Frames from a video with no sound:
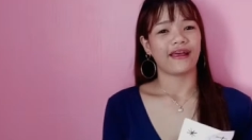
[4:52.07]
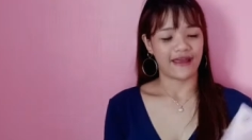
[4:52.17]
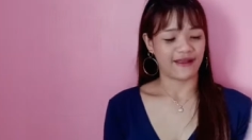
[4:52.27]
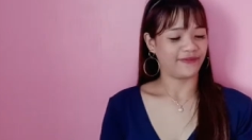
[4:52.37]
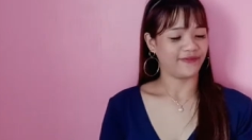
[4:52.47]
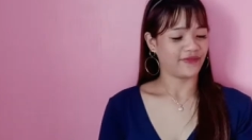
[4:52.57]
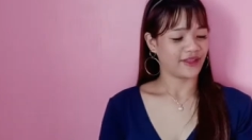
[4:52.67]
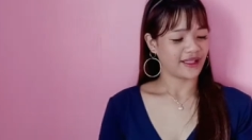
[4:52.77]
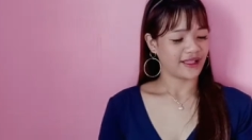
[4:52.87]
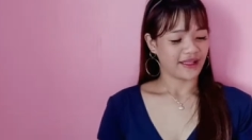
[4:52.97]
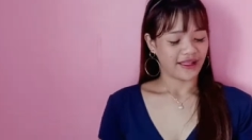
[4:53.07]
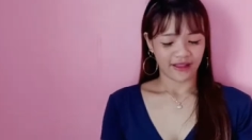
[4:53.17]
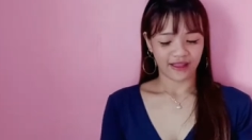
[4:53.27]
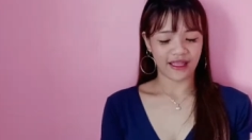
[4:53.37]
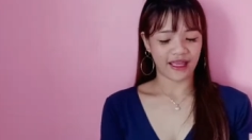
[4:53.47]
Yan.
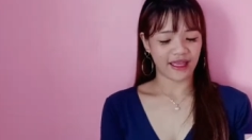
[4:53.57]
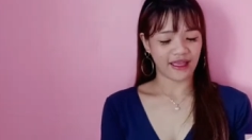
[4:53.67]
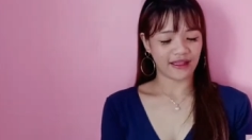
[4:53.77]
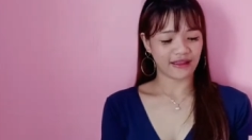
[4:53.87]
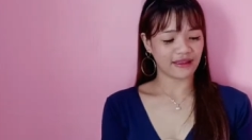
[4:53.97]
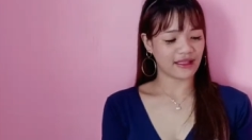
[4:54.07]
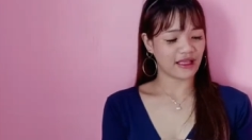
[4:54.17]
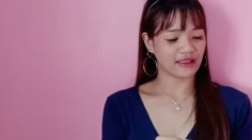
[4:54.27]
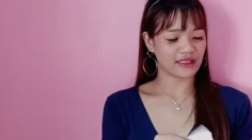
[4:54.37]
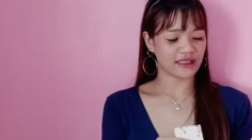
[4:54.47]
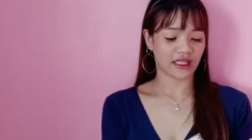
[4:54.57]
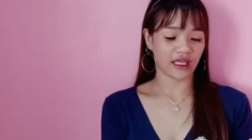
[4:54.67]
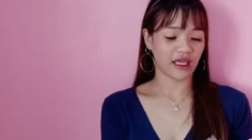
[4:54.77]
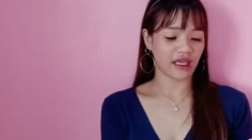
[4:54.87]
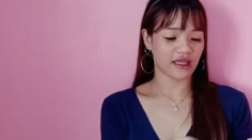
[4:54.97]
Then, next
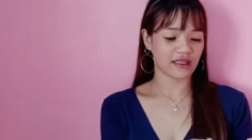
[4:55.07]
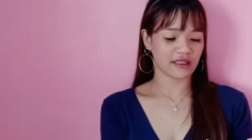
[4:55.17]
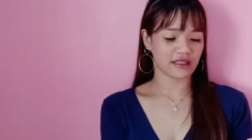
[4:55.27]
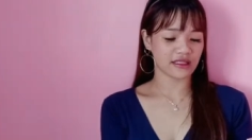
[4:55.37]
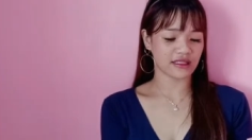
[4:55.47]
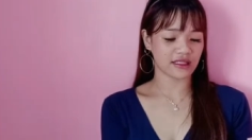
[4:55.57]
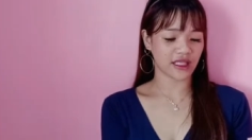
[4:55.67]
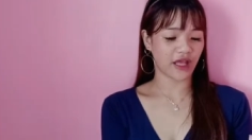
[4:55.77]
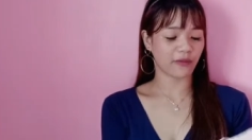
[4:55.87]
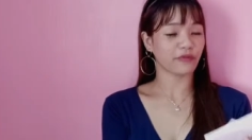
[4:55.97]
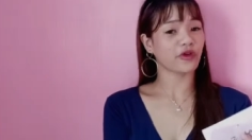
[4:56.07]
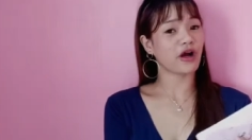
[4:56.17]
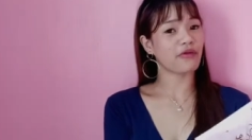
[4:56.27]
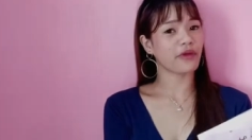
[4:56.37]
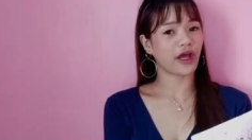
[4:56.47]
is
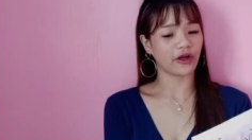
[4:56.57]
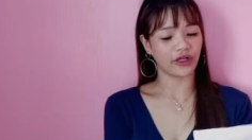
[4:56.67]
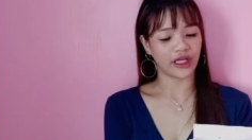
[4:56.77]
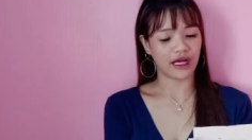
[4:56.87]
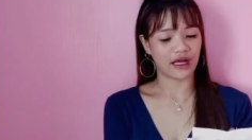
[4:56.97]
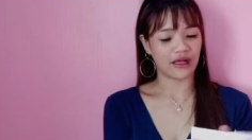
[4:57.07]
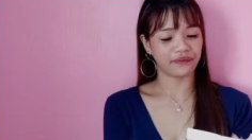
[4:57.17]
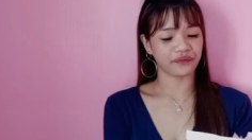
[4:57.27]
from Erica.